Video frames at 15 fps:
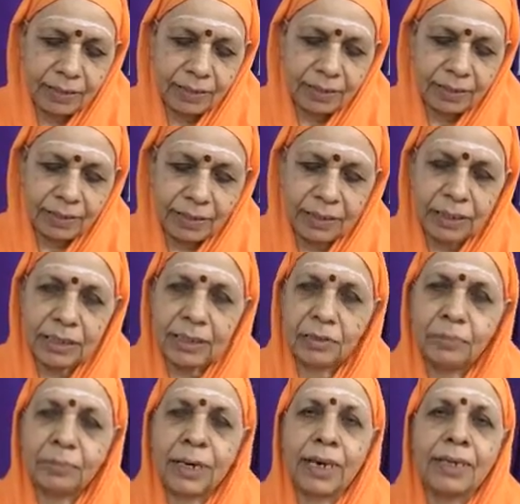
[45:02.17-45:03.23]
So this
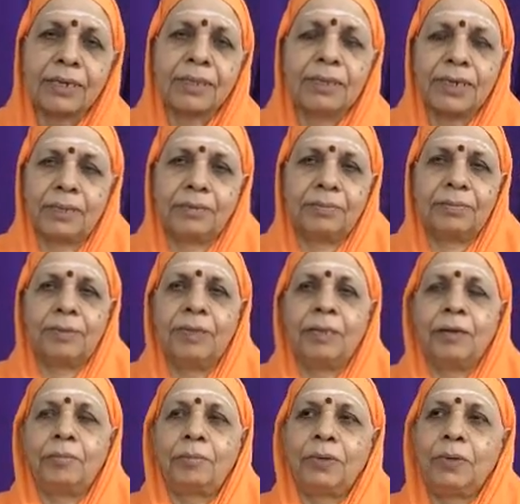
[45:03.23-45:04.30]
is Bhranti.
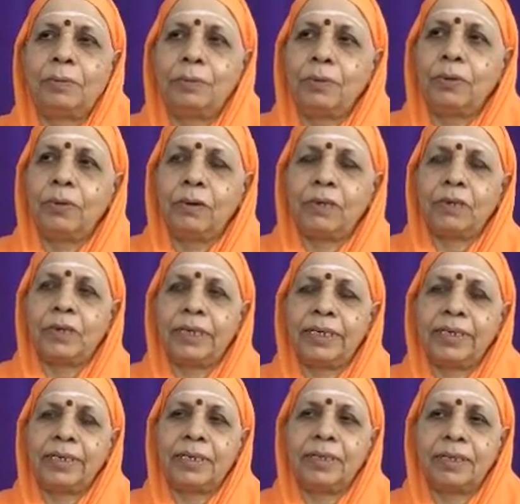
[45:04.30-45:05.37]
People
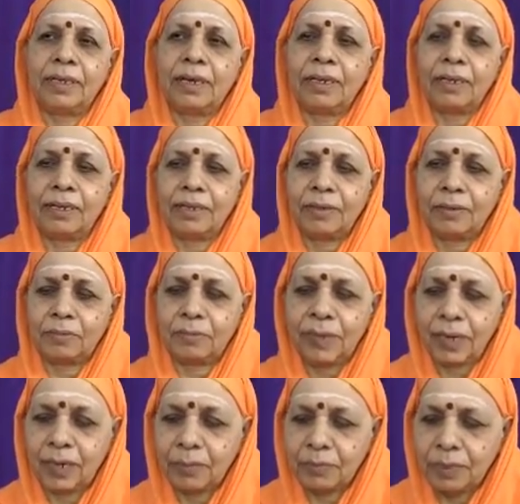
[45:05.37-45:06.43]
thinking that
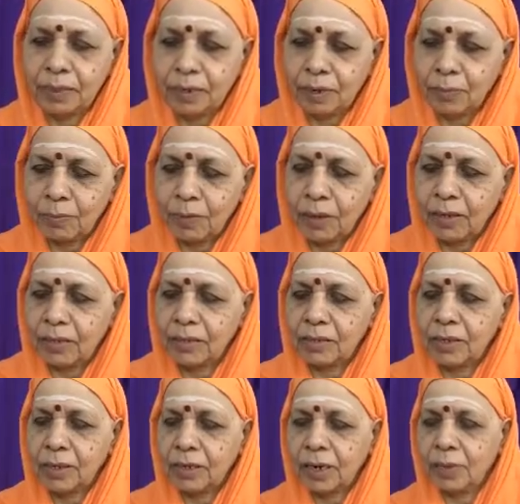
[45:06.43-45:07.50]
Prarabdha Karma is
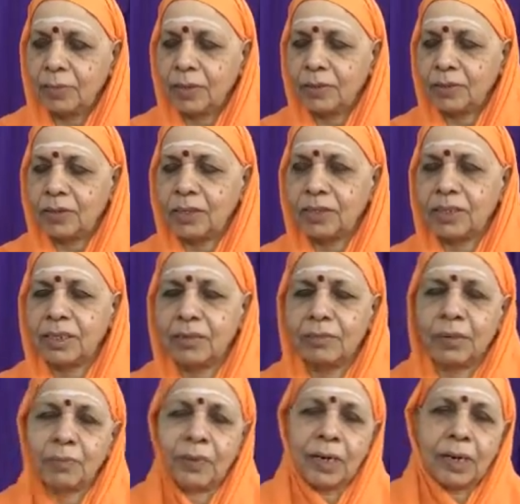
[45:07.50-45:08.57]
there, I am exhausting
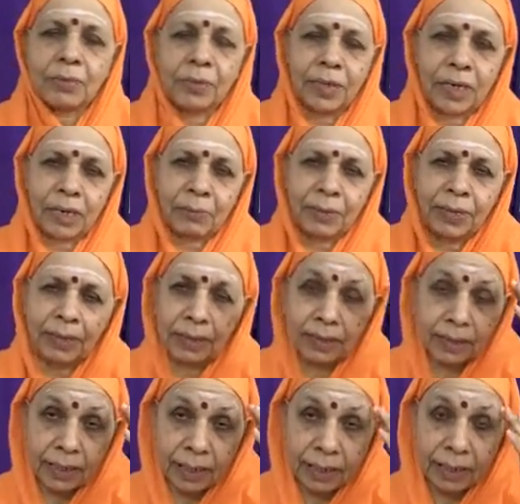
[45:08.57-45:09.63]
my Prarabdha Karma,
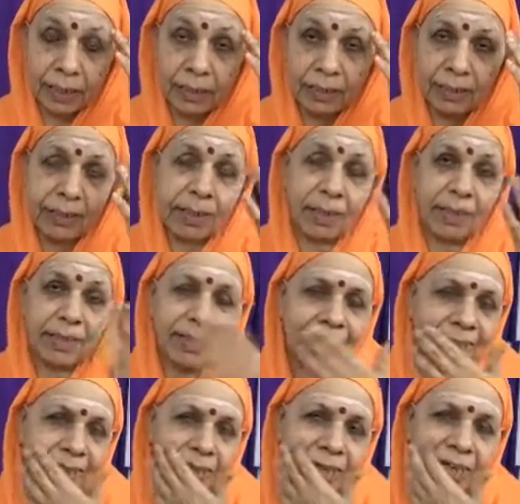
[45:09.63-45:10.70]
and Tala Edutha.
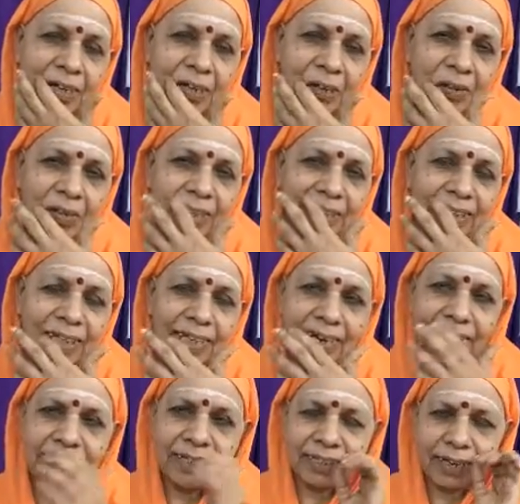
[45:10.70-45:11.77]

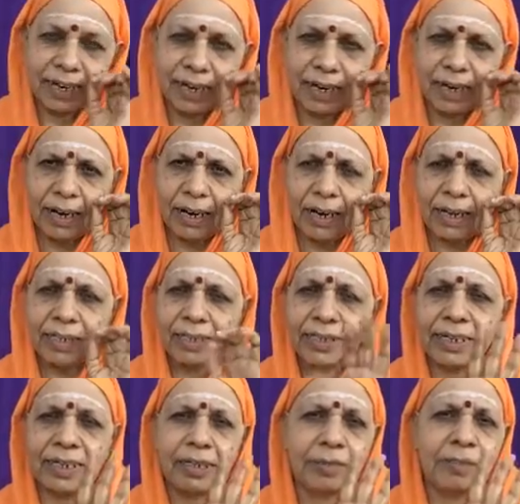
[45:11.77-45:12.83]
Tala Edutha, all
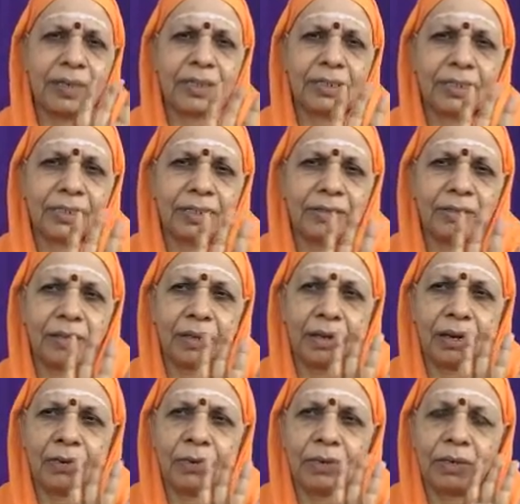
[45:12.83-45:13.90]
statements
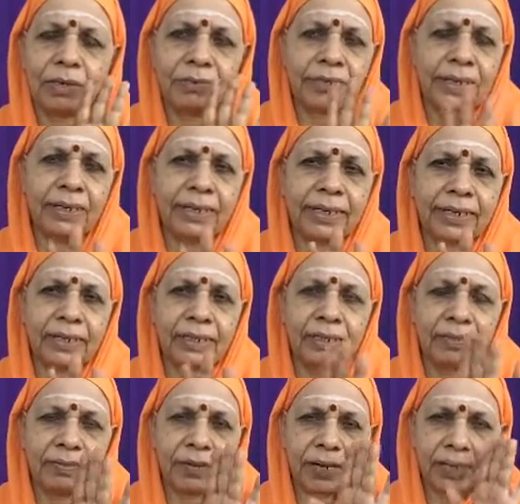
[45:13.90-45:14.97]
out of
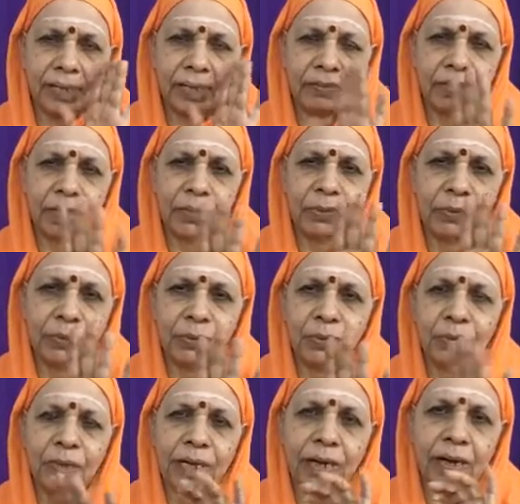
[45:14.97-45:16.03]
ignorance, whatever you
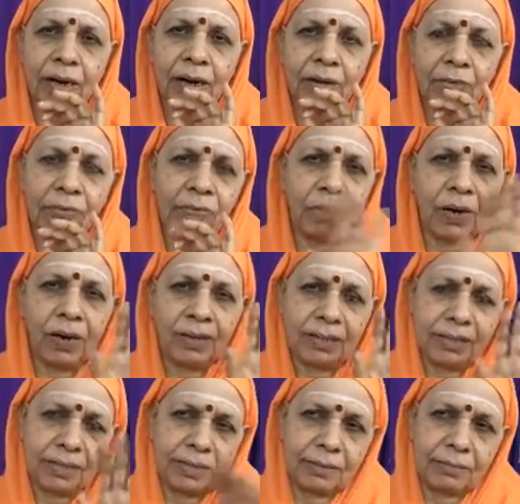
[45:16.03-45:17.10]
do, they are all
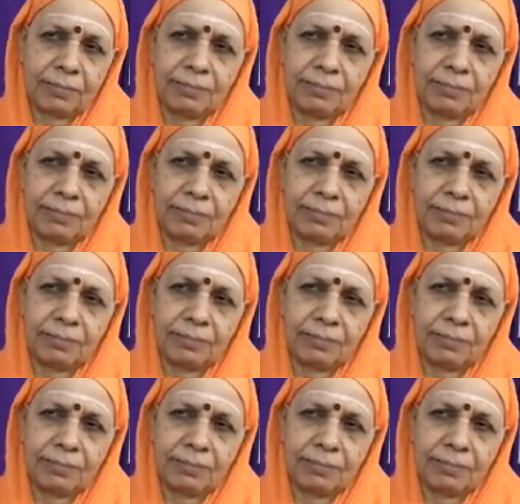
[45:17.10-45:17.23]
false.